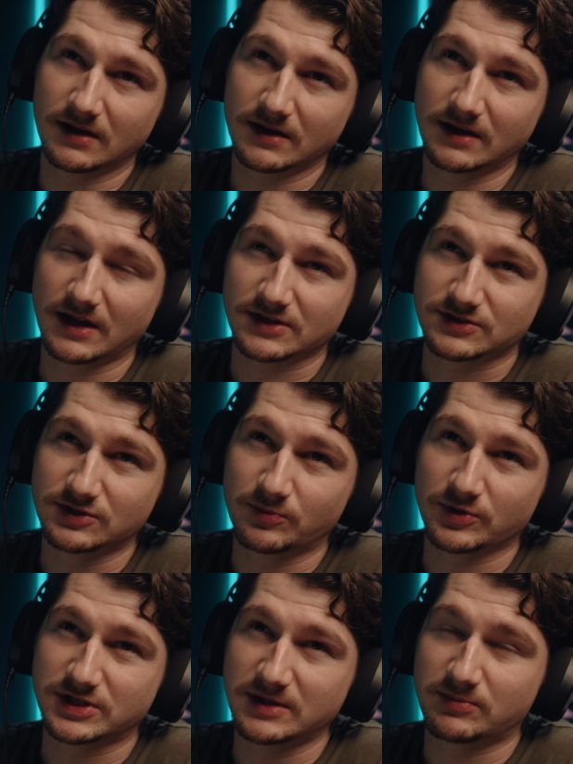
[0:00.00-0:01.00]
not super
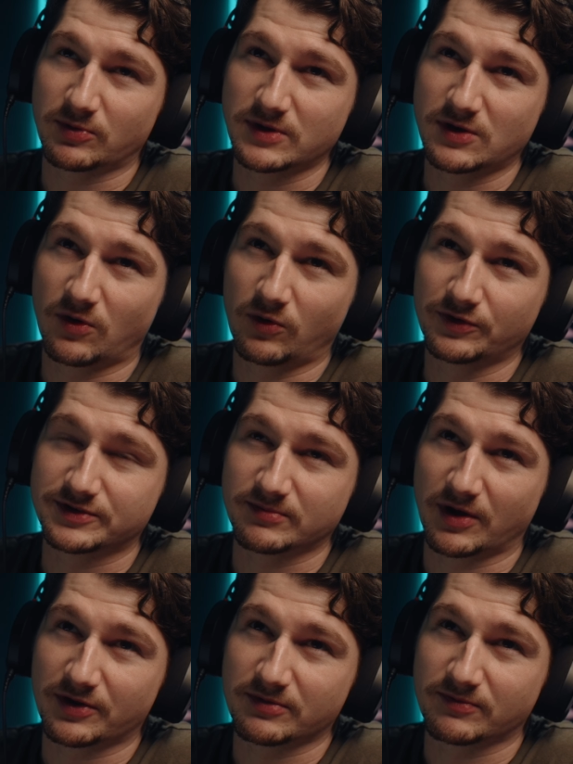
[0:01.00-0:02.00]
cheap, but when you hold some
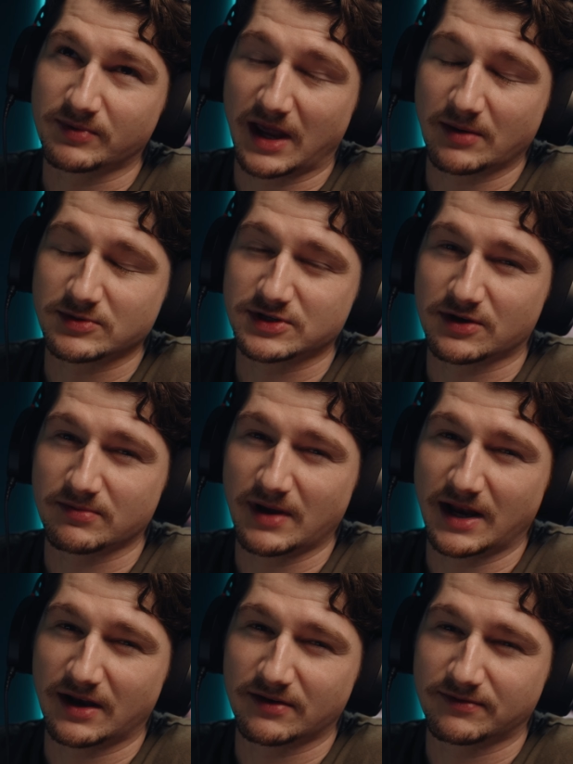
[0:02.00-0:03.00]
other cameras that are made
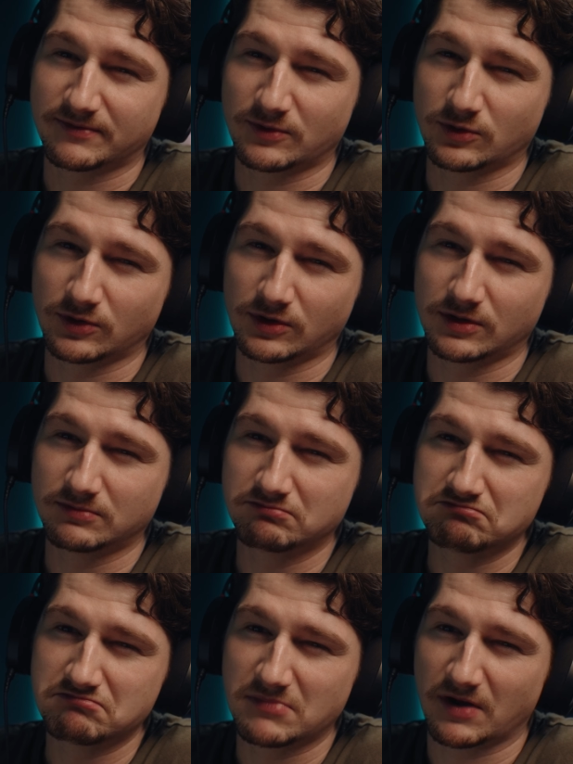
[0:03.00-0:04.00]
out of a full
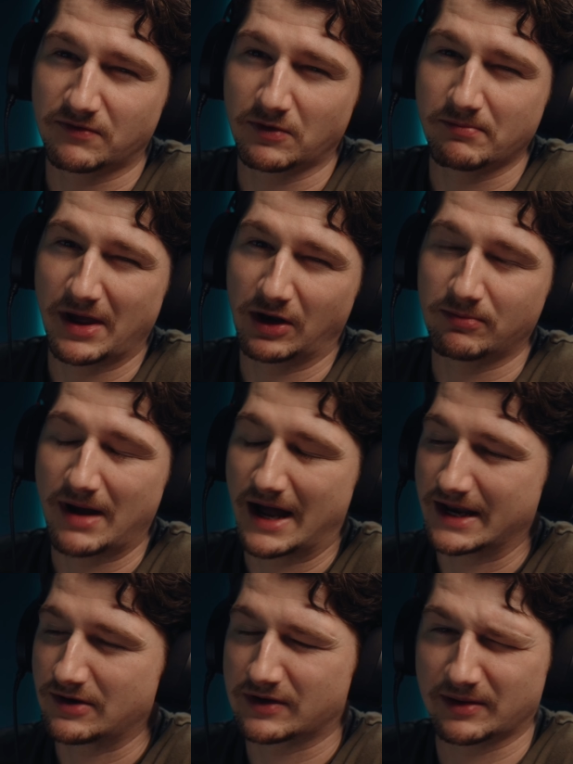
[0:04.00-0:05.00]
metal
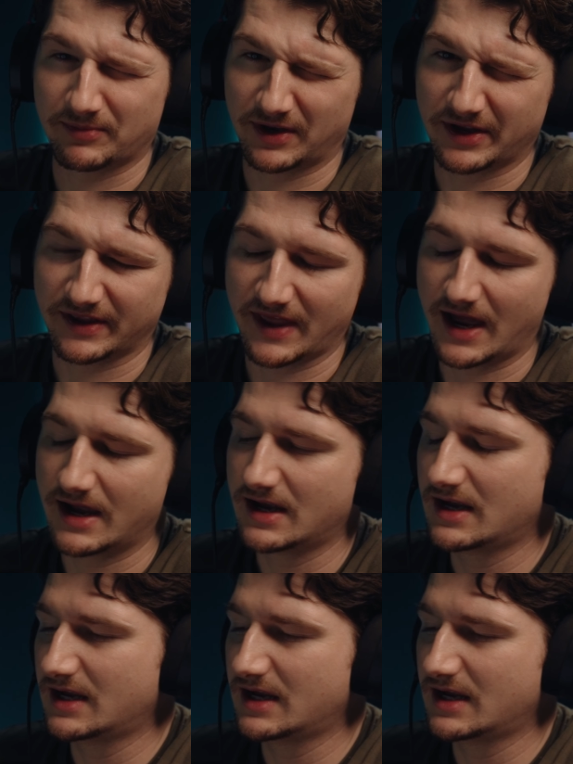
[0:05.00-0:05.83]
body or something like that,